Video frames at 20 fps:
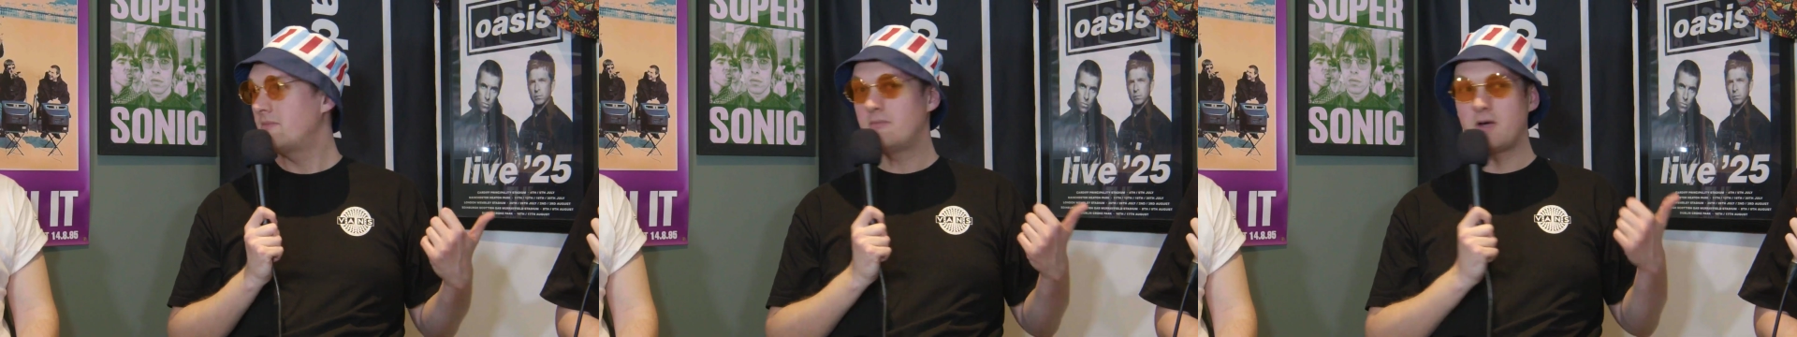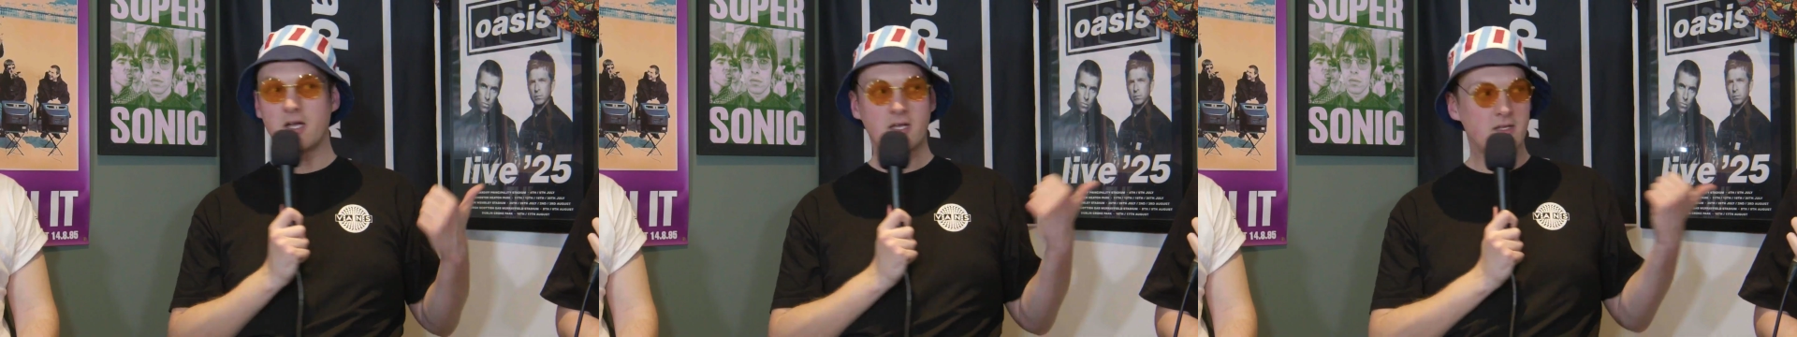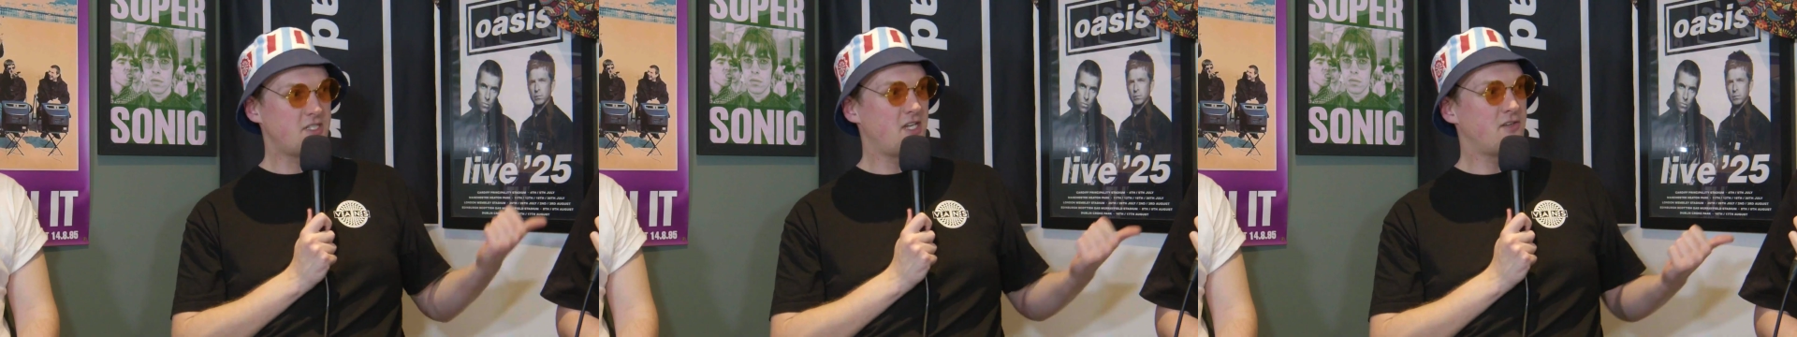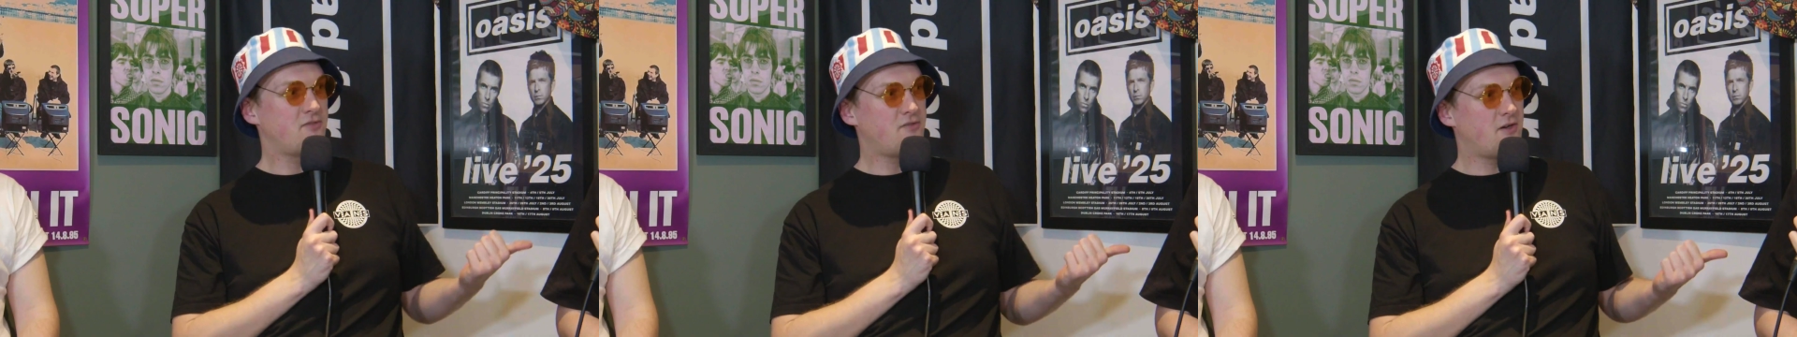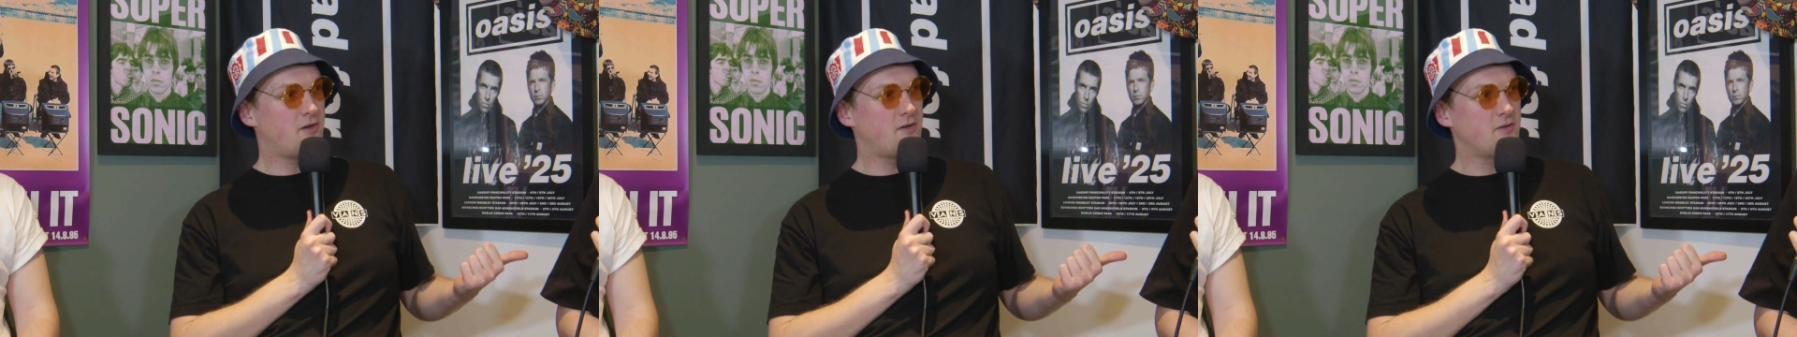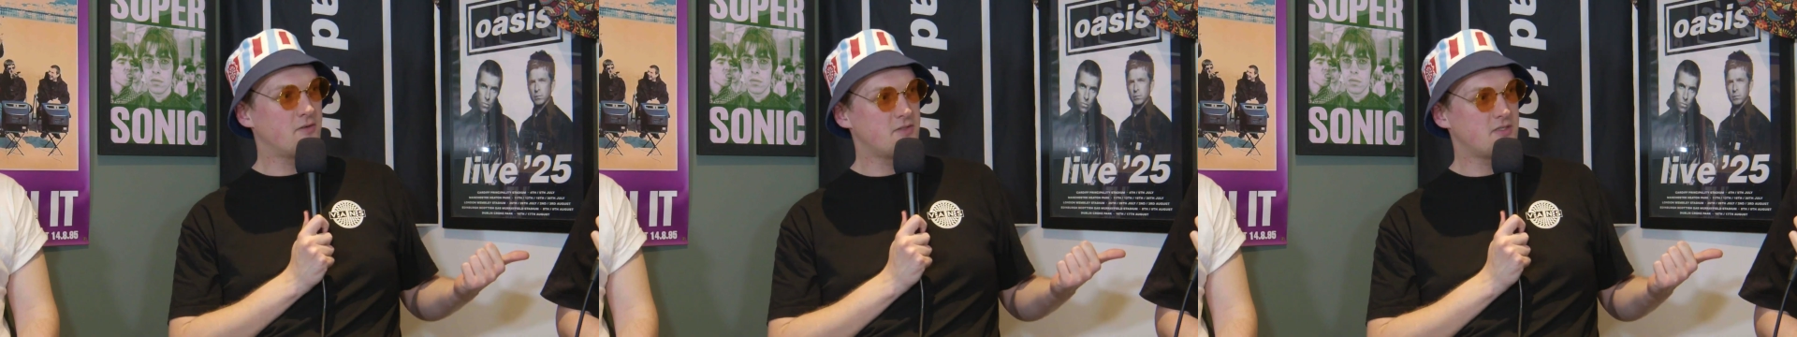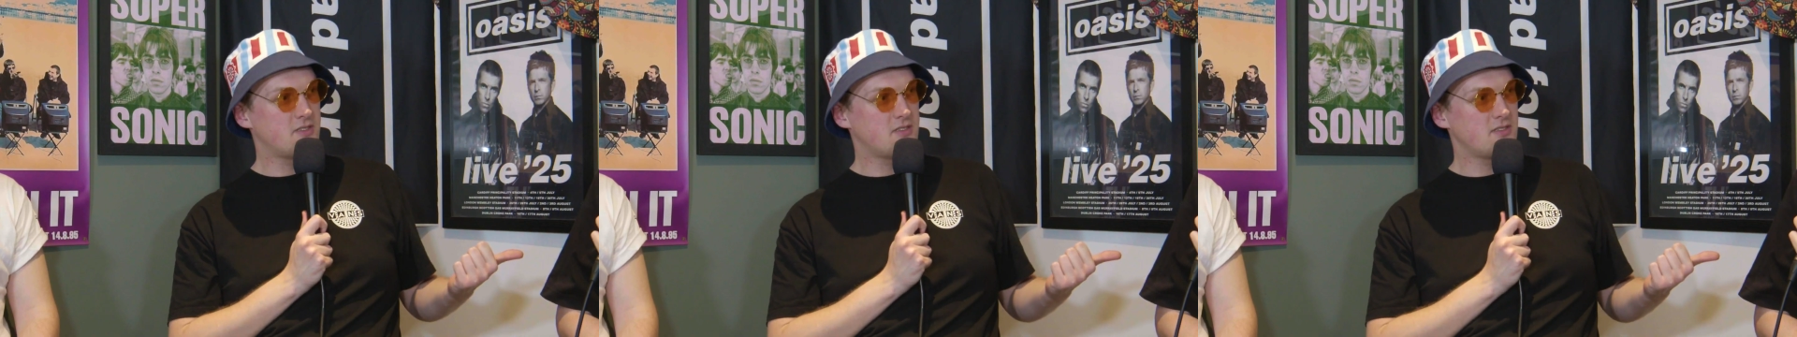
Michael J. Fox.